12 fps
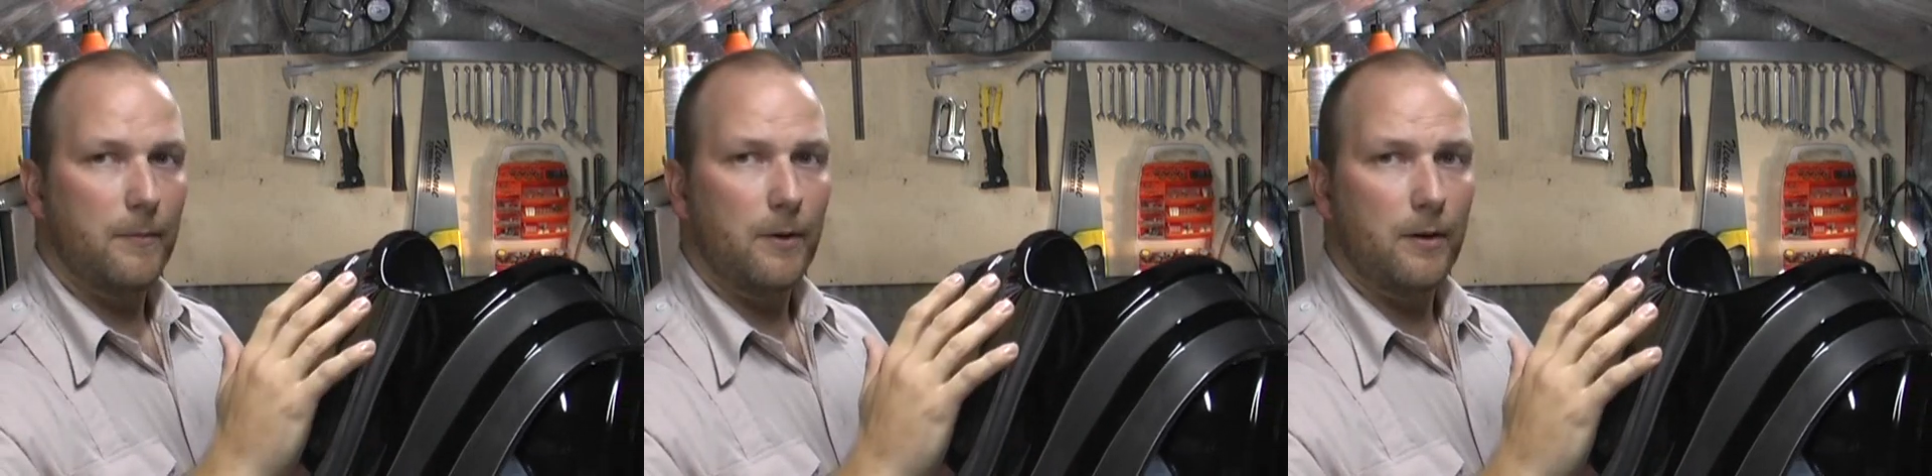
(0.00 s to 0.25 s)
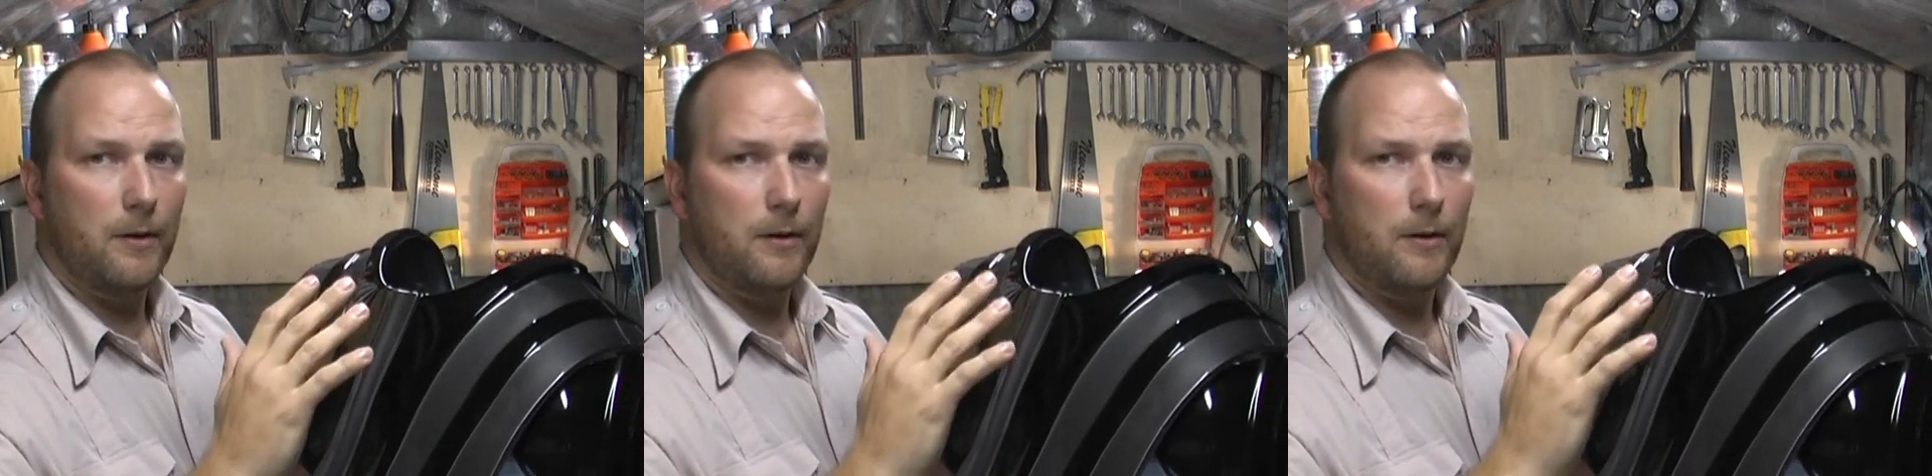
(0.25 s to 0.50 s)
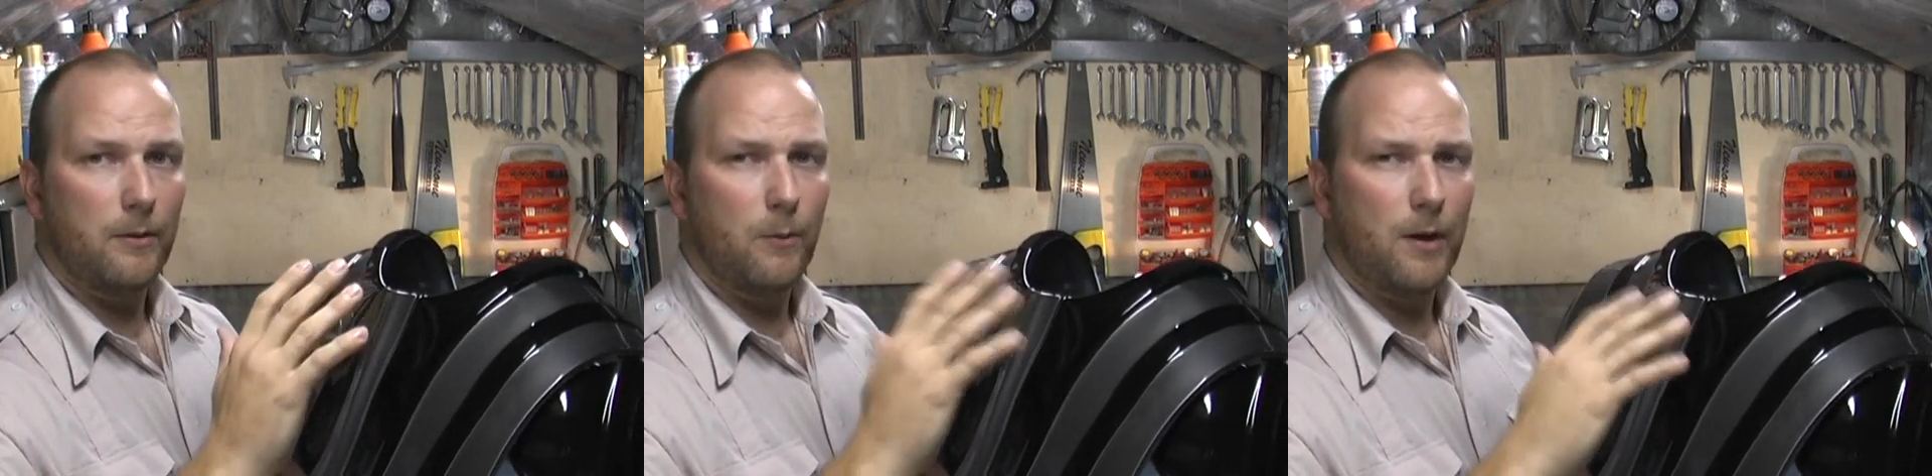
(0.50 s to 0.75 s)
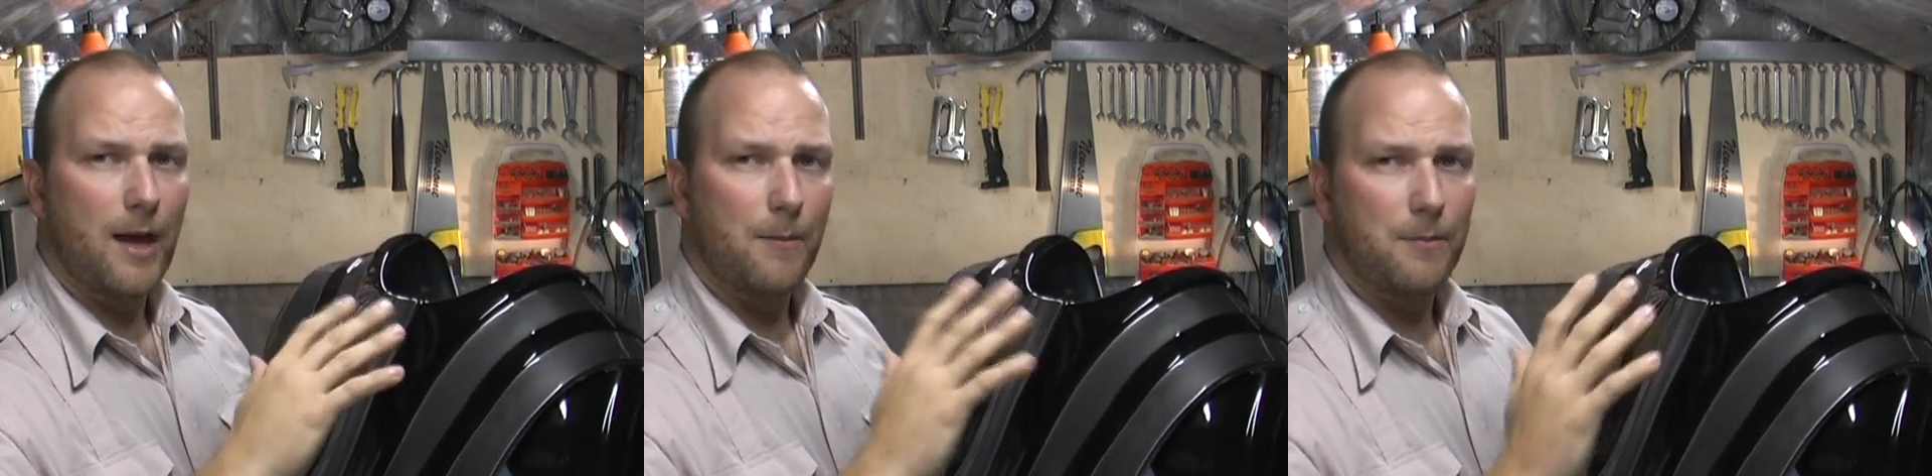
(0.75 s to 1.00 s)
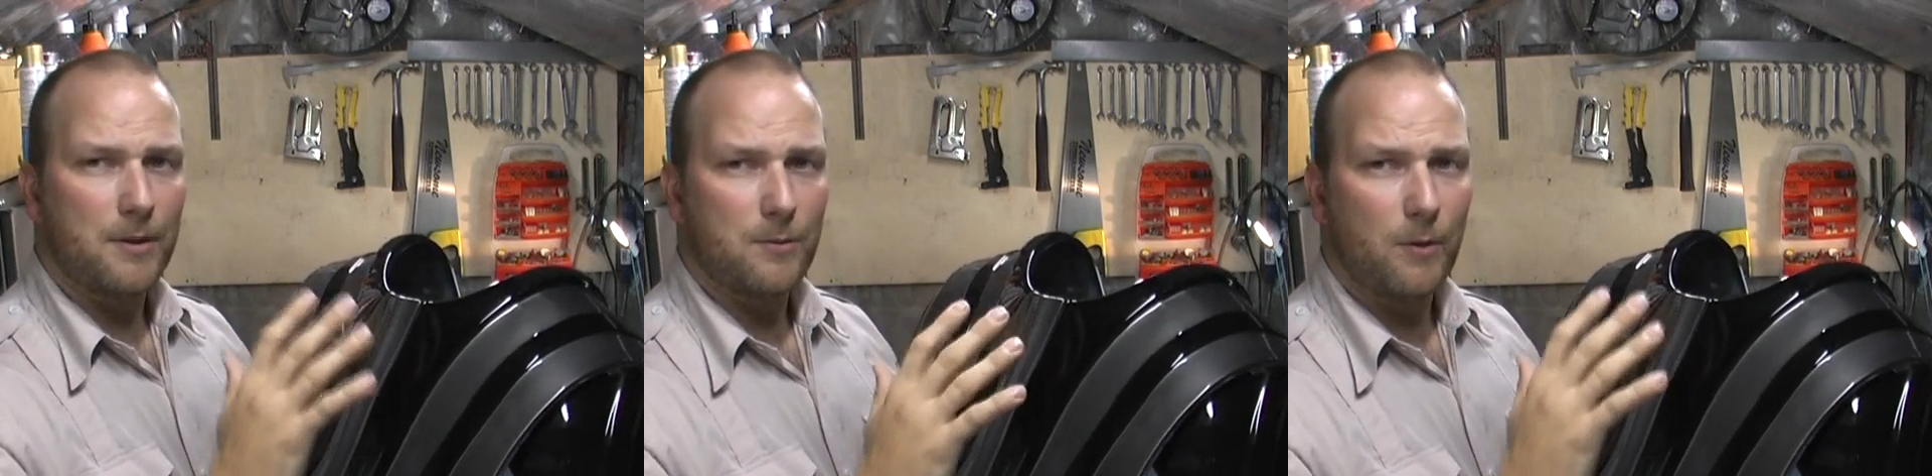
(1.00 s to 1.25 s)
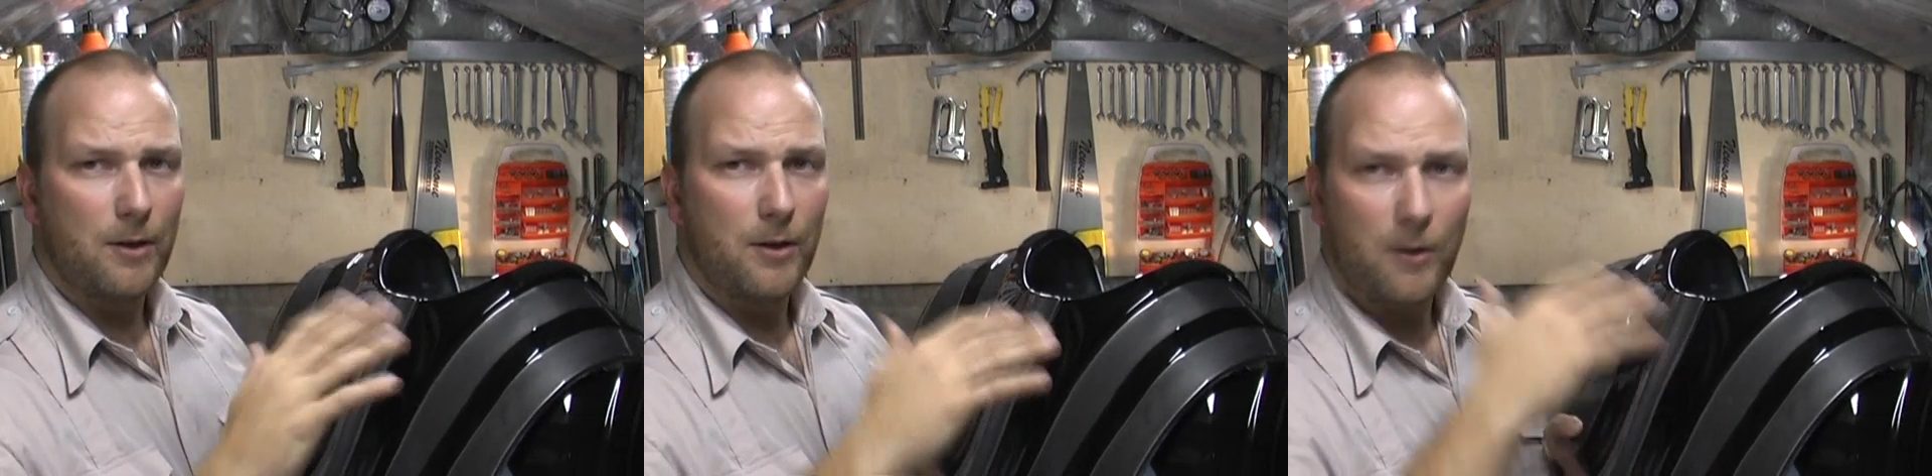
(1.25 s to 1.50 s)
What happens
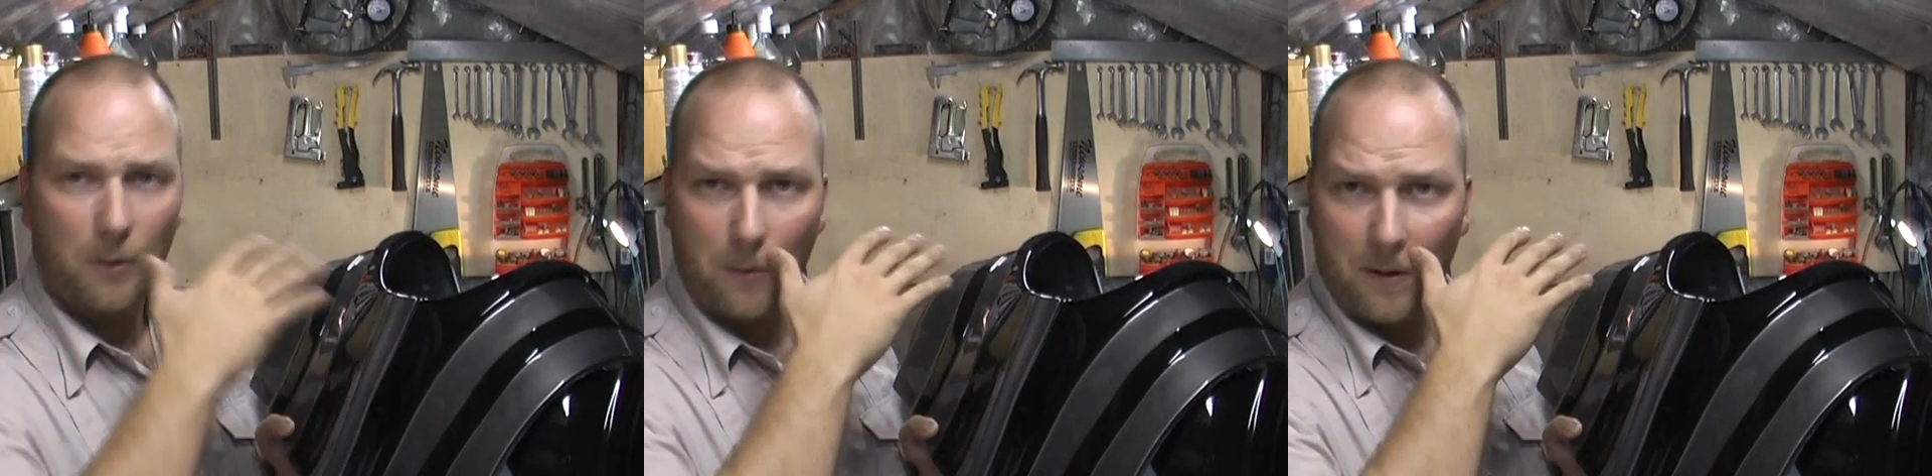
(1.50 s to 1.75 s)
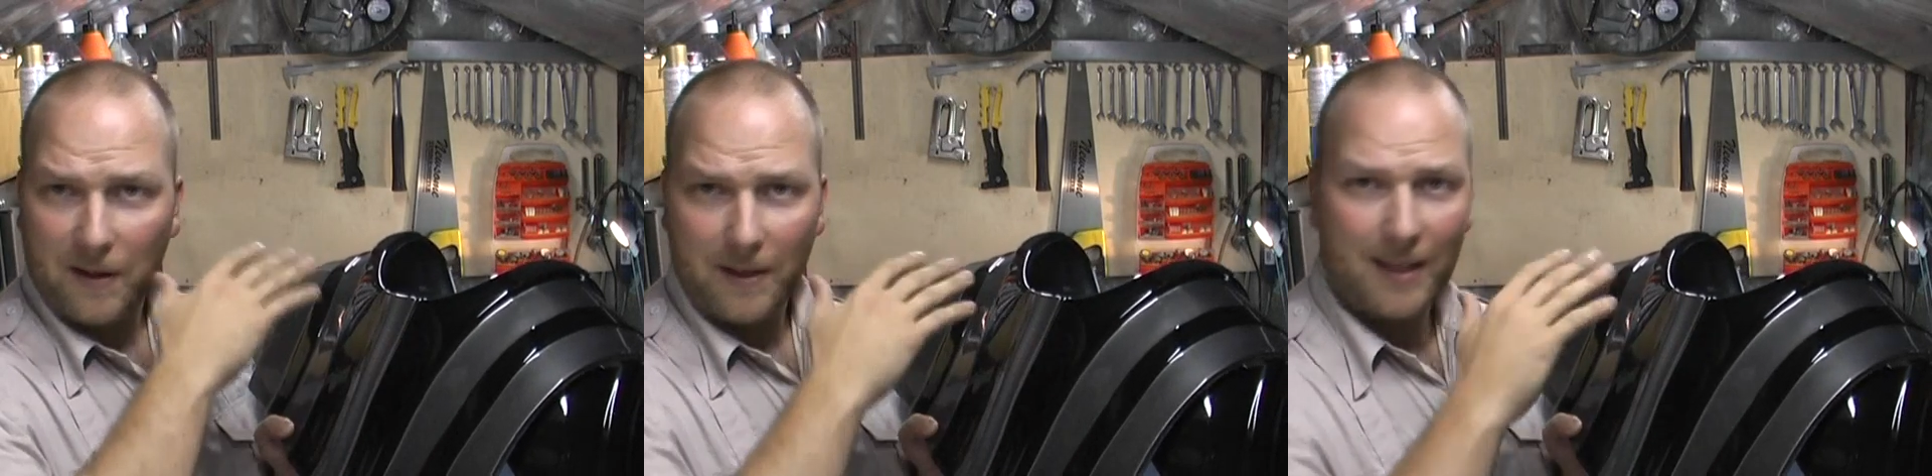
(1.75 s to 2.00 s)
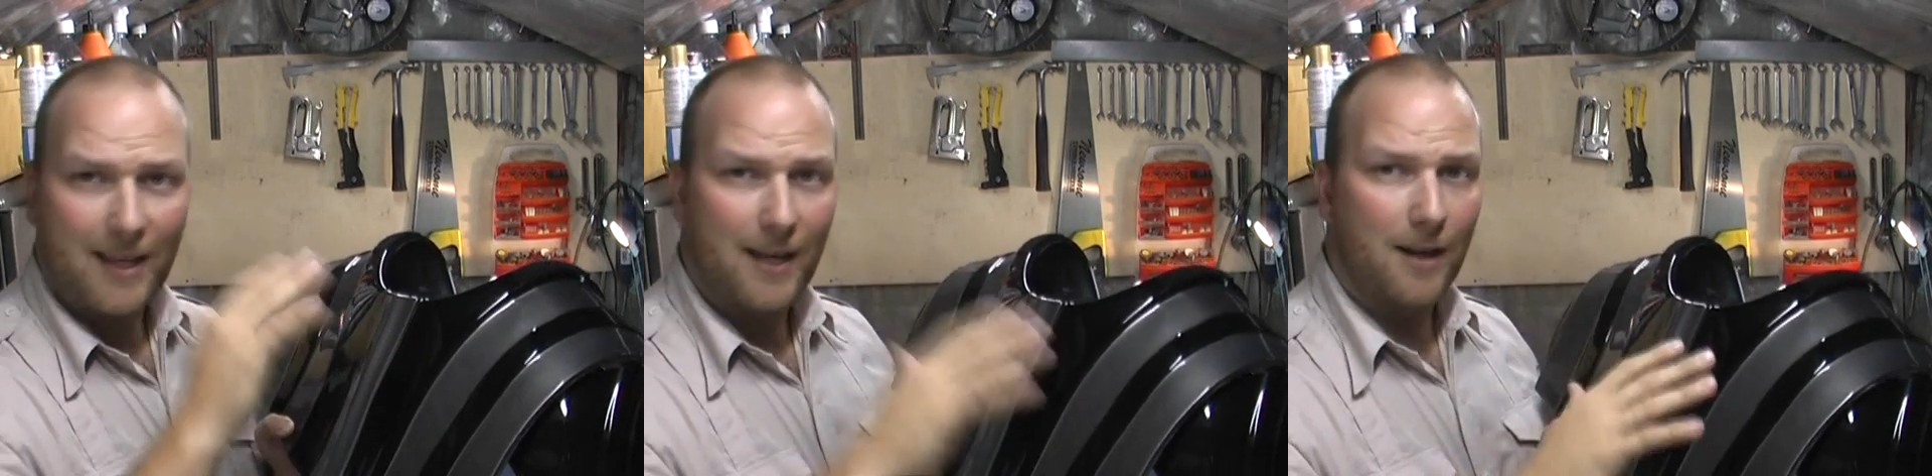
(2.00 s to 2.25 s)
when you heat